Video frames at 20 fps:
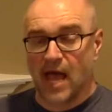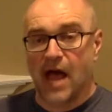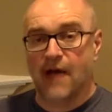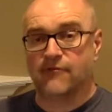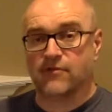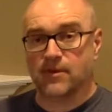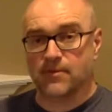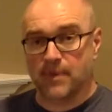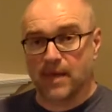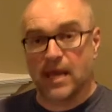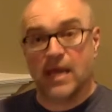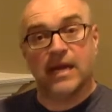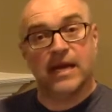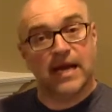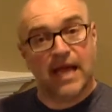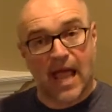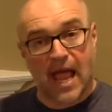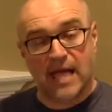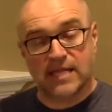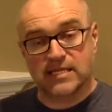have to be in
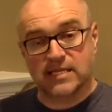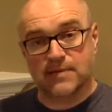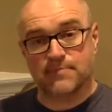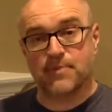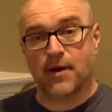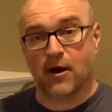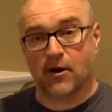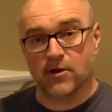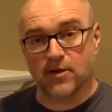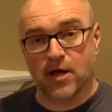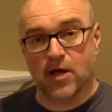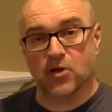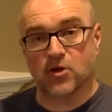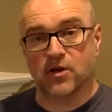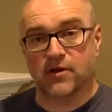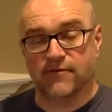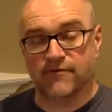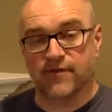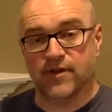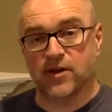an anti-parallel
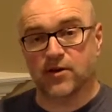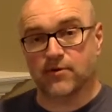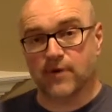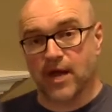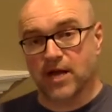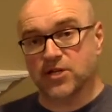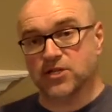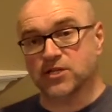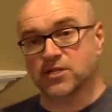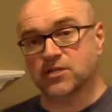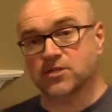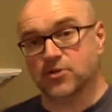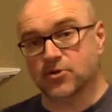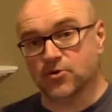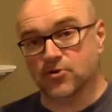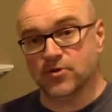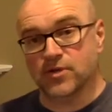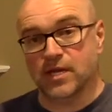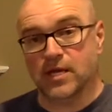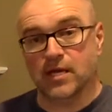configuration to
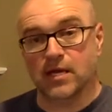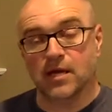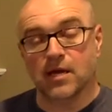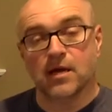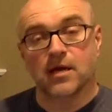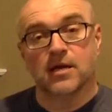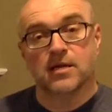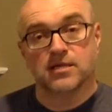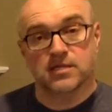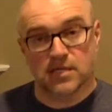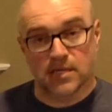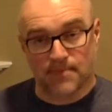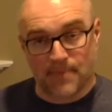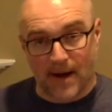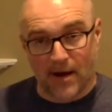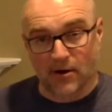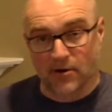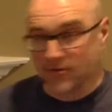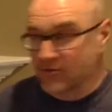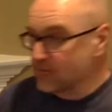the
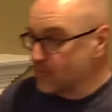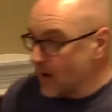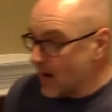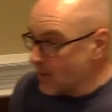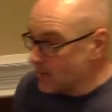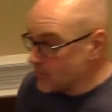parent strand.